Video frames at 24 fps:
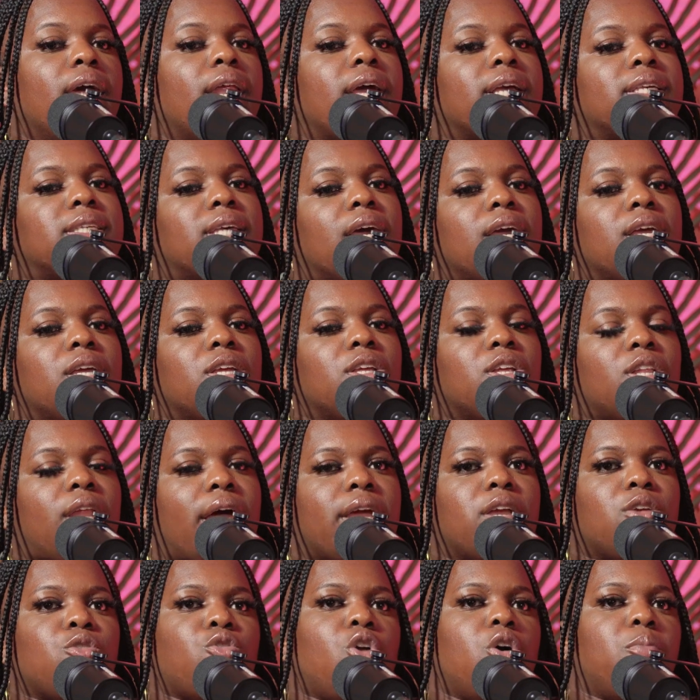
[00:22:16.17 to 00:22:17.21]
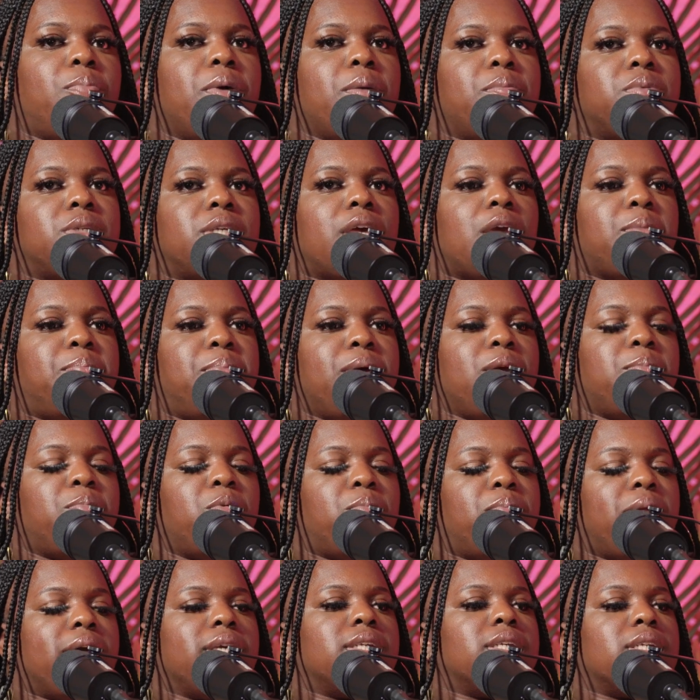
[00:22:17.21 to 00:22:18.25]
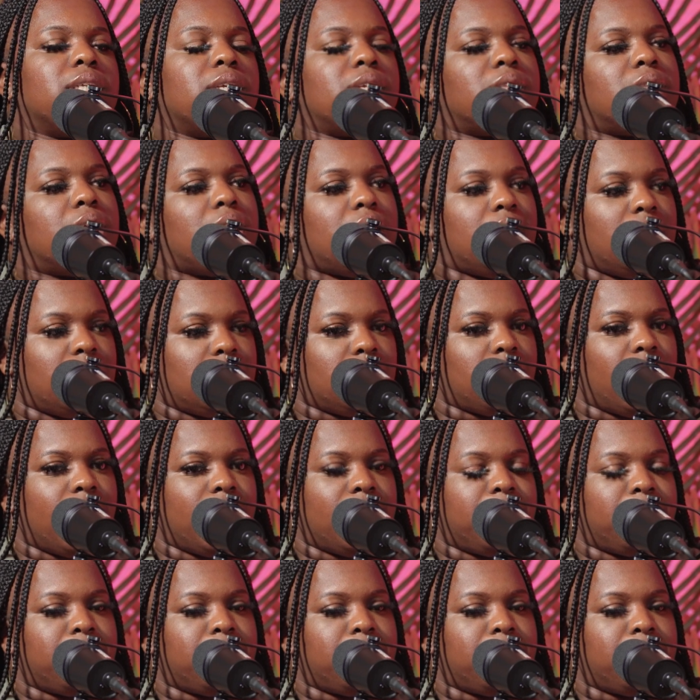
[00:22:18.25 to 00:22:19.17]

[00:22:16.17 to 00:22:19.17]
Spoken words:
they say like people say people, places, and things, right?